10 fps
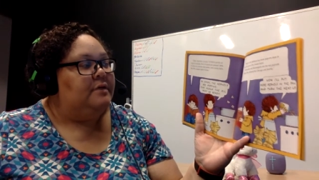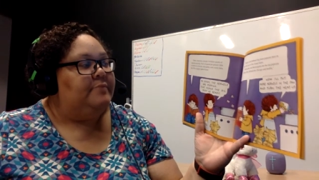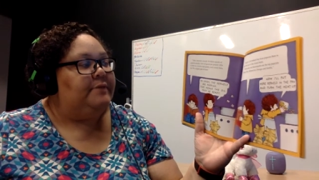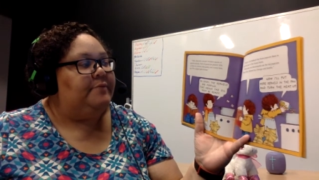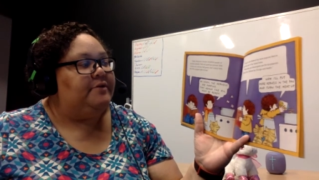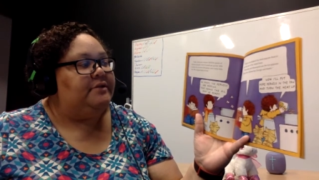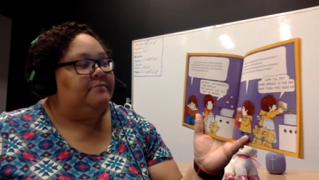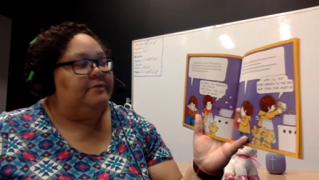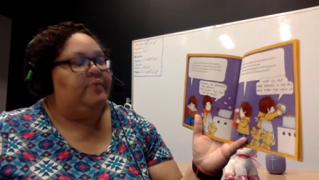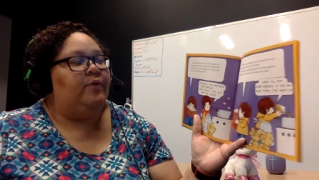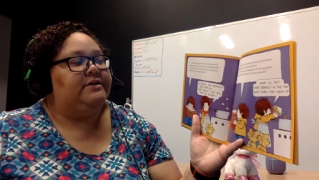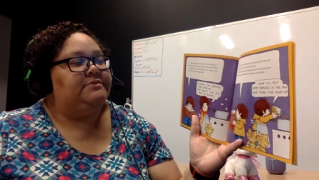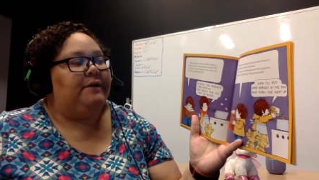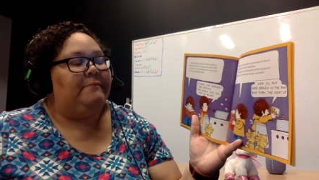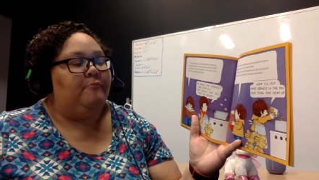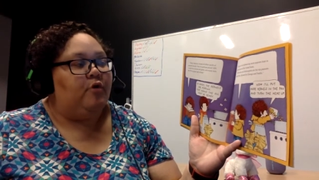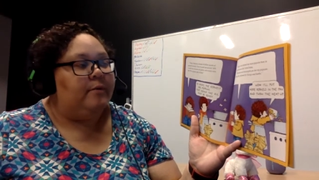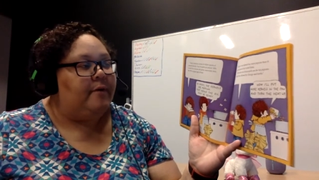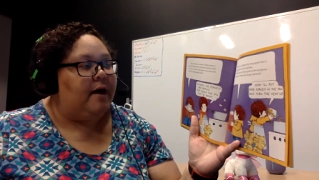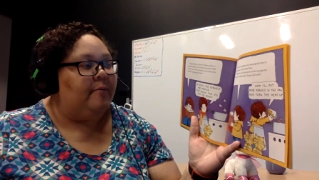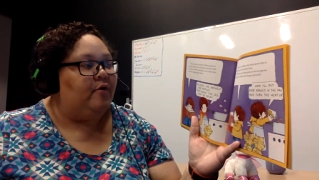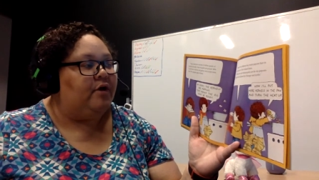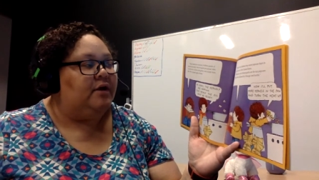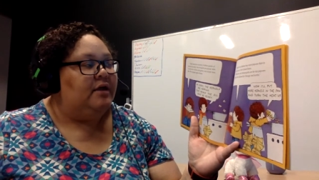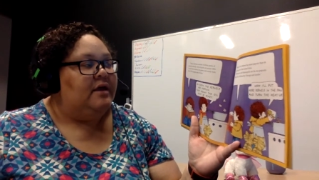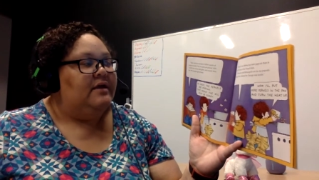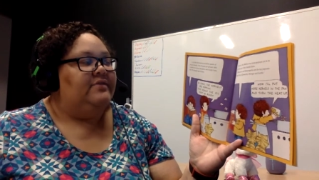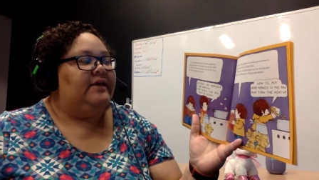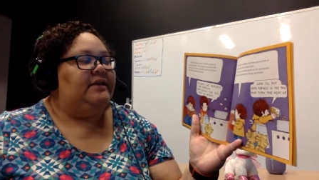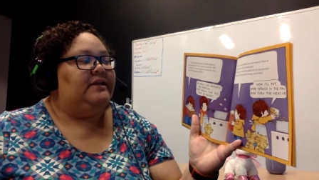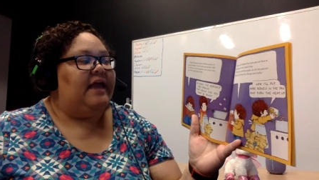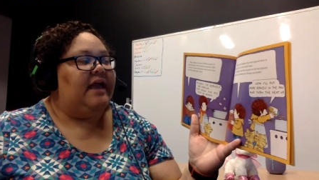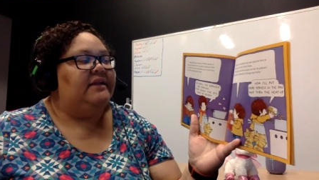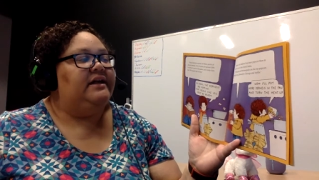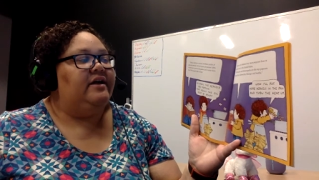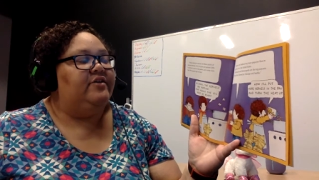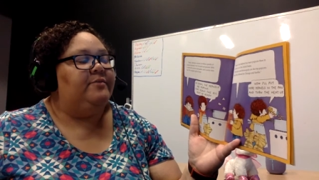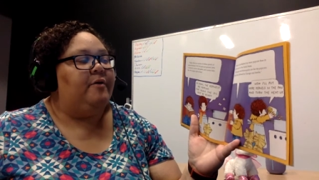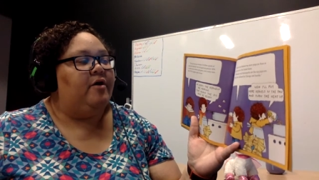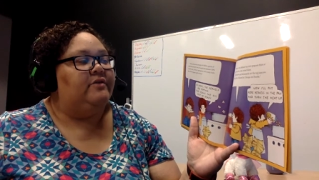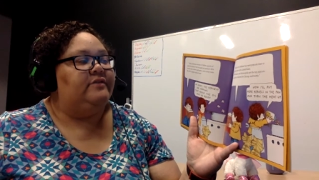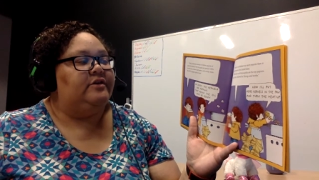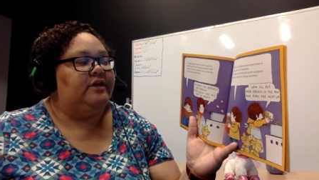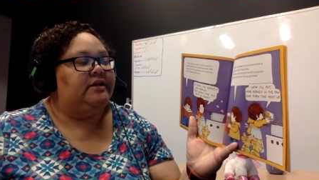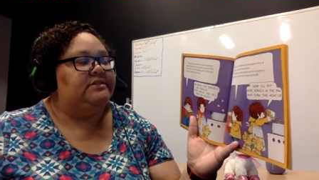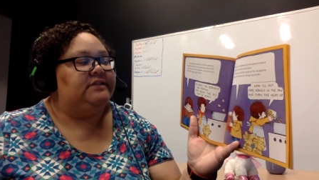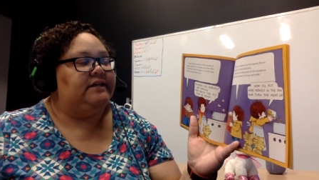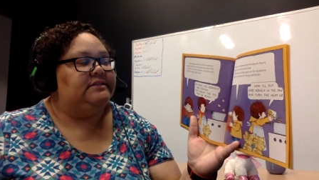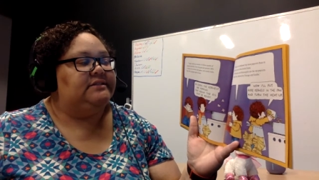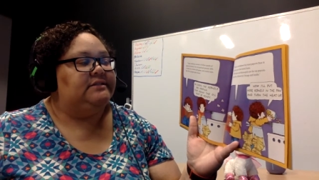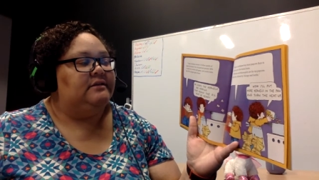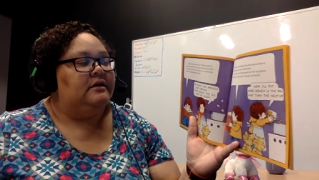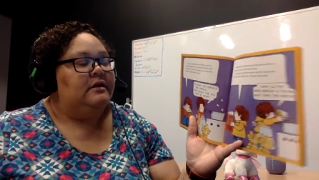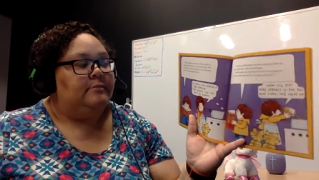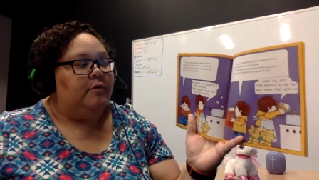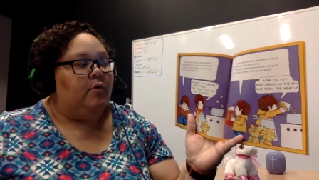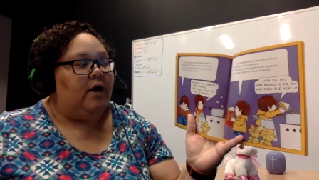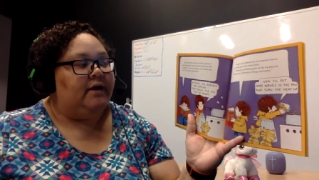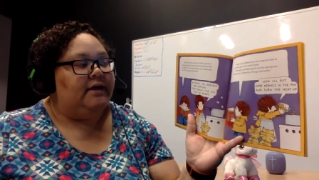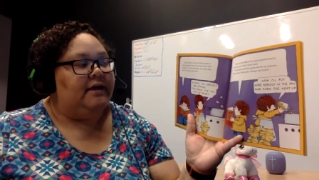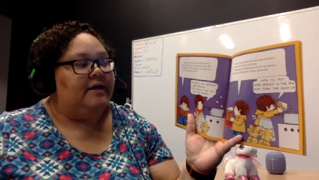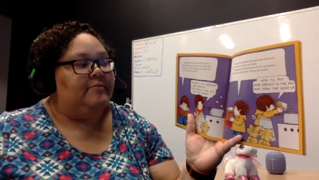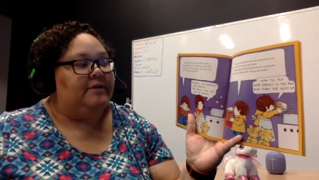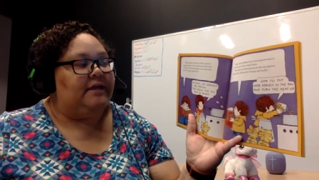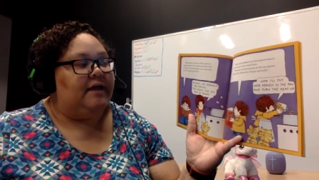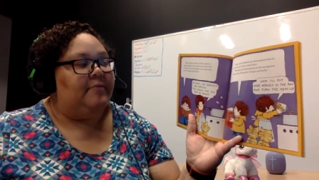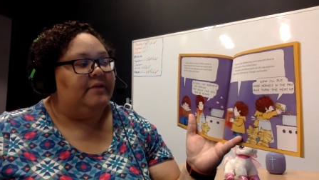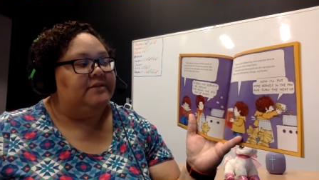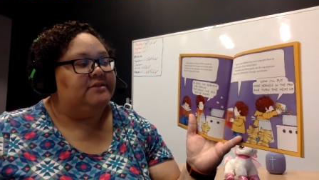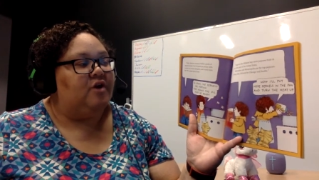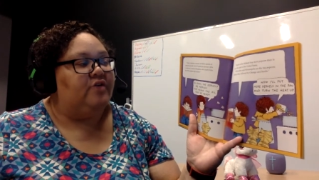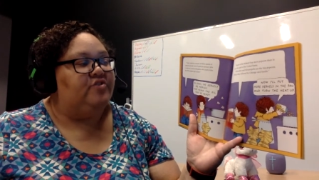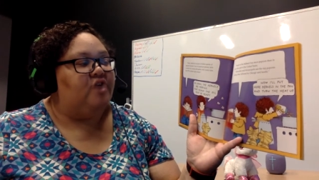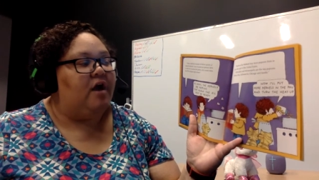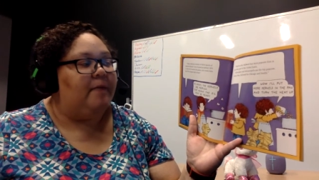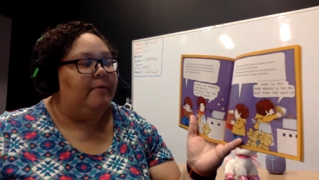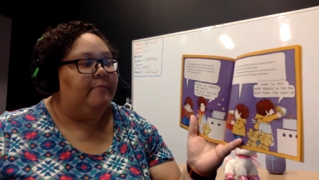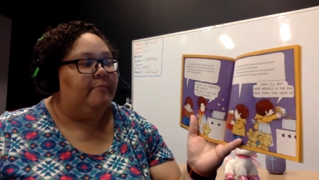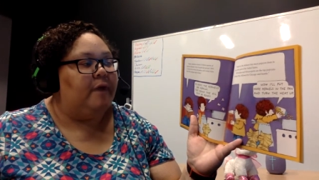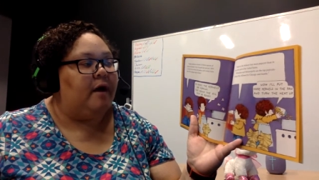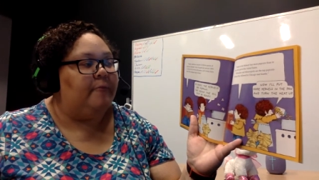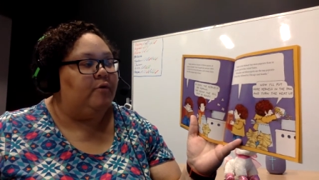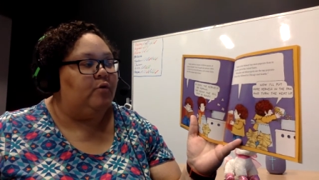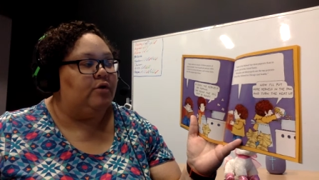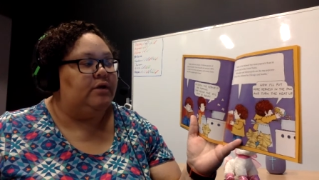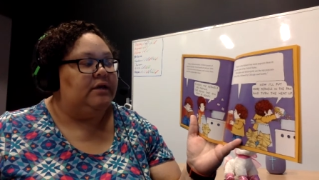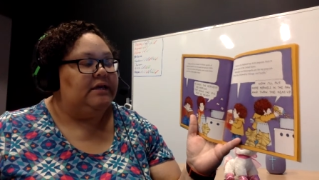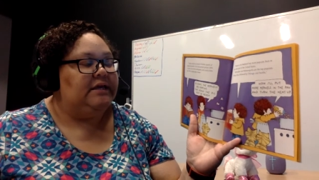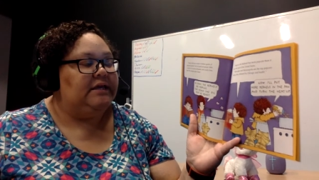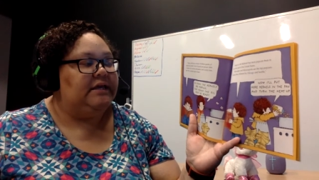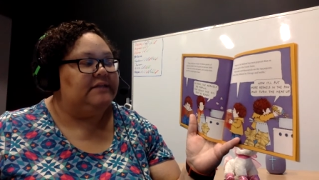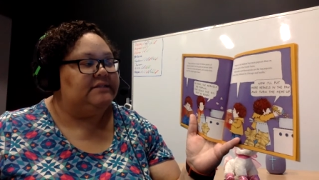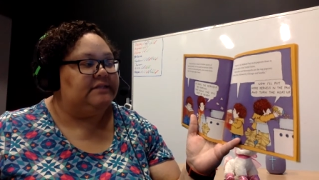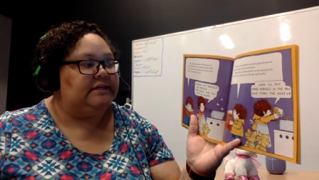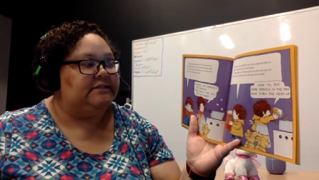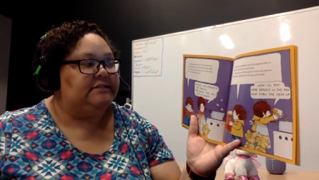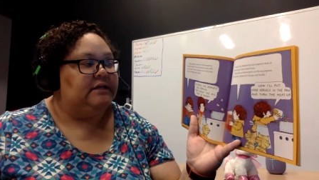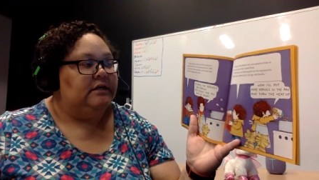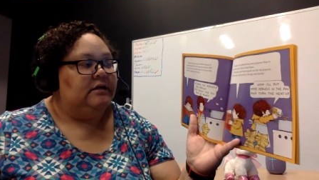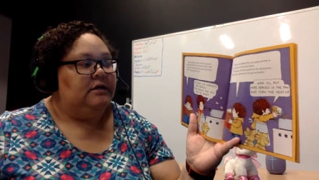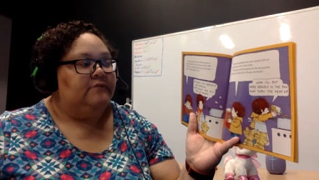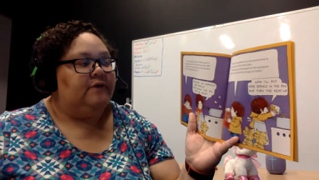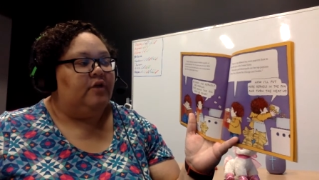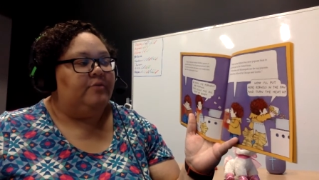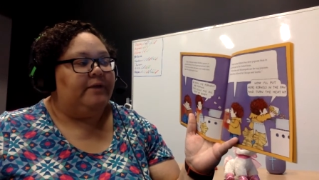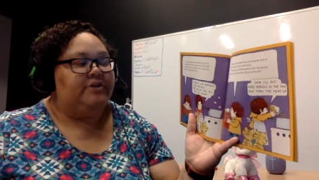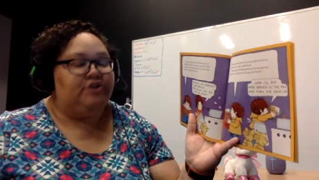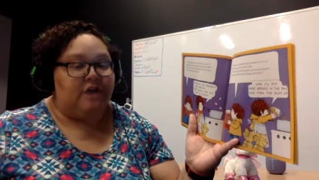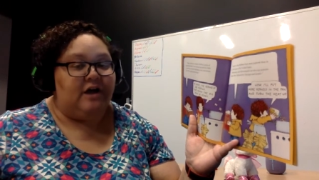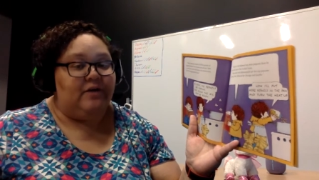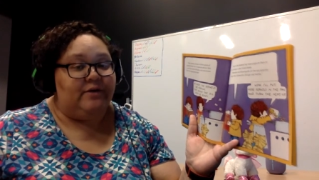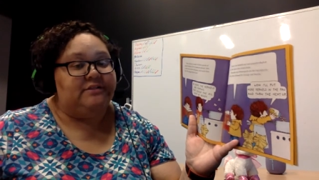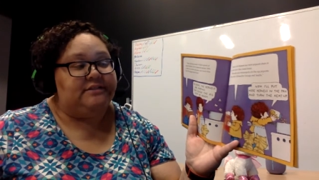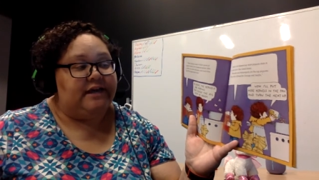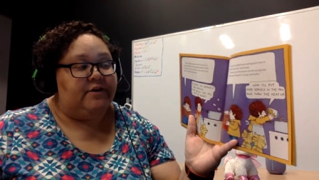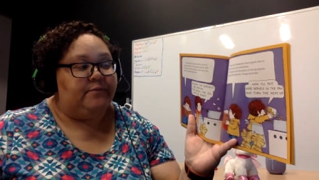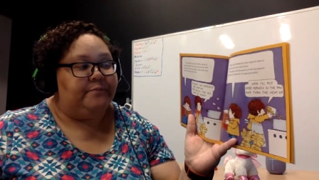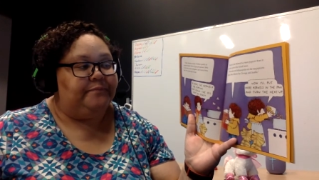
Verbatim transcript: People in the Midwest buy more popcorn than in any other part of the United States. Milwaukee and Minneapolis are the top popcorn eating cities, followed by Chicago and Seattle.